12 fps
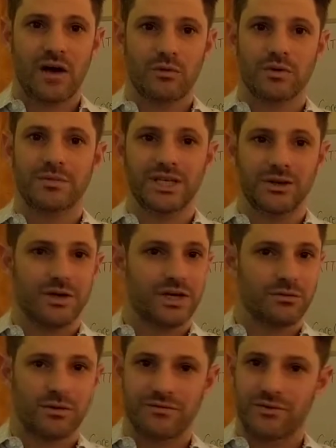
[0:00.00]
We'll be
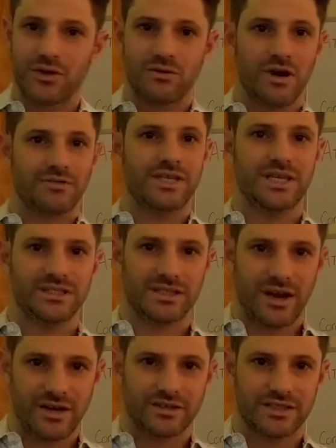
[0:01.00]
doing a review of the
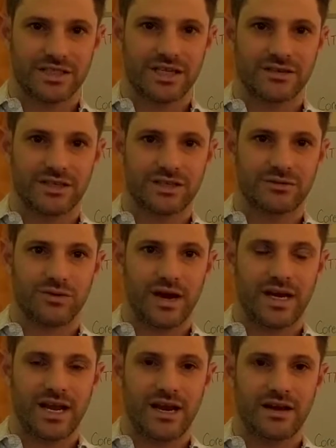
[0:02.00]
entire series
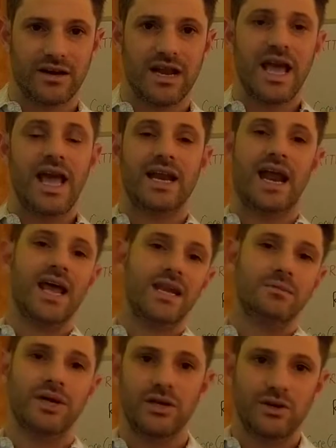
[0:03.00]
right here. And
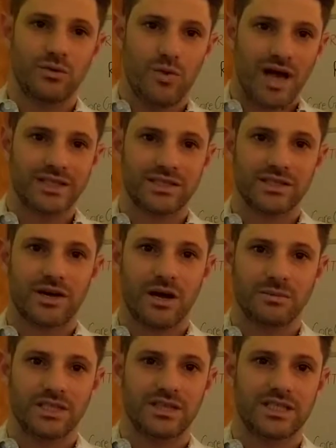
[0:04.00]
anybody who wants to
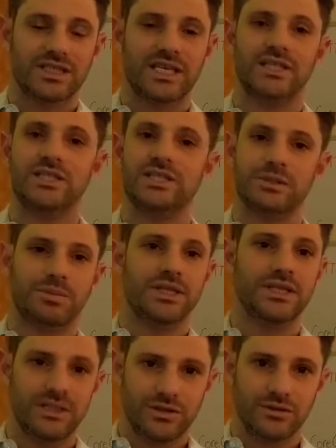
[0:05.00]
come to these sessions,
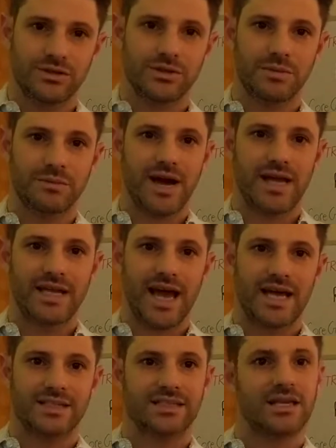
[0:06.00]
please do. You'll be my
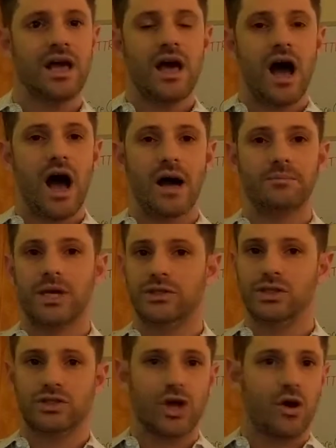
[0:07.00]
guest.
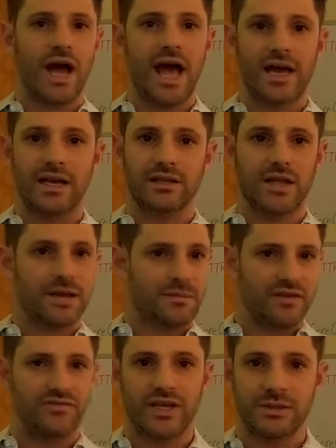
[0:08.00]
Just go ahead and like
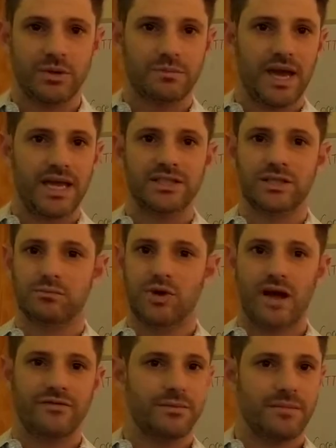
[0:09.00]
my Facebook page and
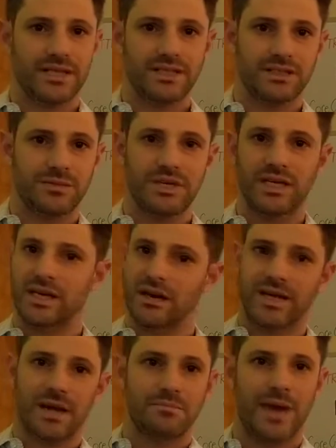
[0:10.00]
private message me, and
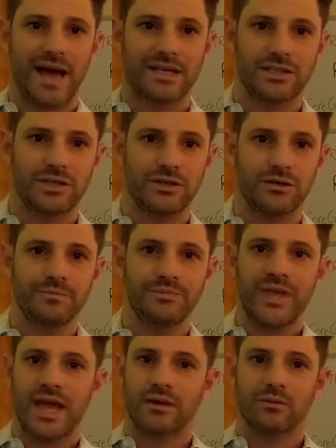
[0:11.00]
I'll get back to you,
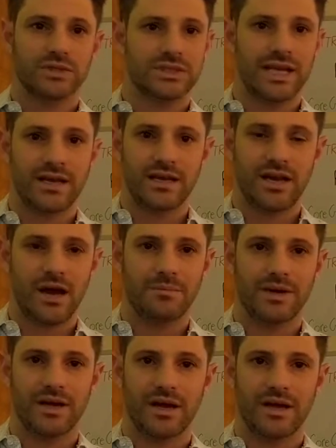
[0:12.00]
and we'll set it
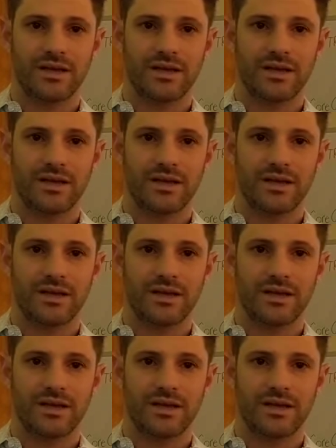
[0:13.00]
up.